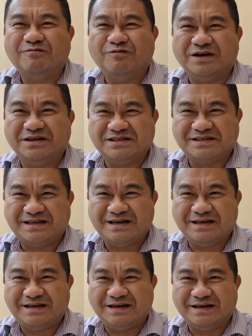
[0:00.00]
was
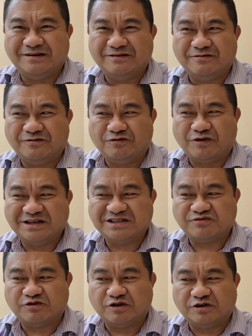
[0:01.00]
the
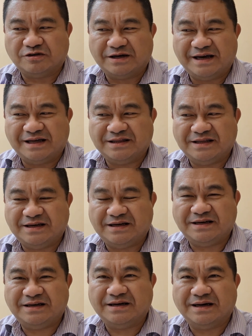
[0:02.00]
rice roll and
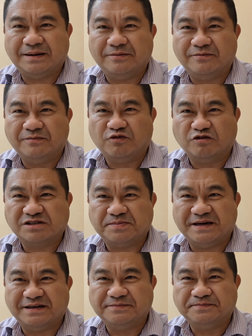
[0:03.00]
the roast
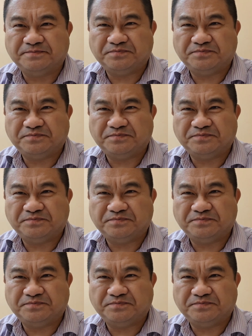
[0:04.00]
pig.